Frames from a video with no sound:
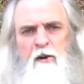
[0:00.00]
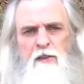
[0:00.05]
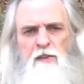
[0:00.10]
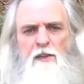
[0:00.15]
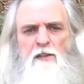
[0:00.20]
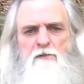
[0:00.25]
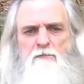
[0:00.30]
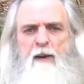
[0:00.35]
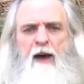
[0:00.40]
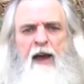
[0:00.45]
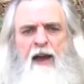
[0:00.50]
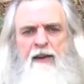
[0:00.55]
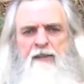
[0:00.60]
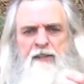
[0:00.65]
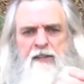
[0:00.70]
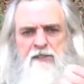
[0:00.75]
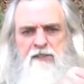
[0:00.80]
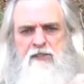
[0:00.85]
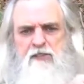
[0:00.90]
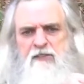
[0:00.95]
of this bag,
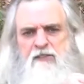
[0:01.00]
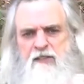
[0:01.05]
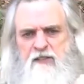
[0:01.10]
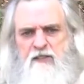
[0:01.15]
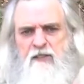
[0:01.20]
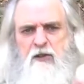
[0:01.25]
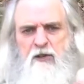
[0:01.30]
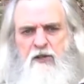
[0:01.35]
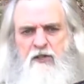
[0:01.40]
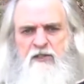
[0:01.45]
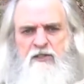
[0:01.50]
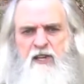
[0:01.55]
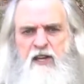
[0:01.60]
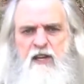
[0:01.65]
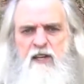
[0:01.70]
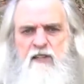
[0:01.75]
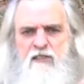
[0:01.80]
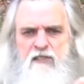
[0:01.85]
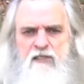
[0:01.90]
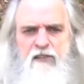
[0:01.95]
you can see
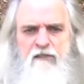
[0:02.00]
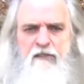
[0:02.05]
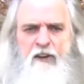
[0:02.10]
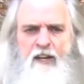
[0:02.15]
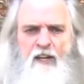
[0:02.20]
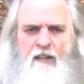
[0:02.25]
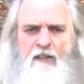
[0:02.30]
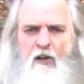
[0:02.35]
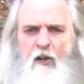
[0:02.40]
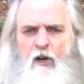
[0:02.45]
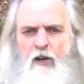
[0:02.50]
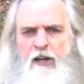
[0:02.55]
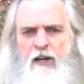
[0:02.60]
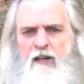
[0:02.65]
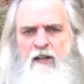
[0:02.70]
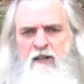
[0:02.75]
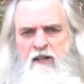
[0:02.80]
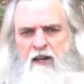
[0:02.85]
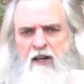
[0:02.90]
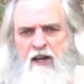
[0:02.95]
it's civilian
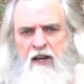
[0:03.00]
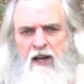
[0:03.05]
looking,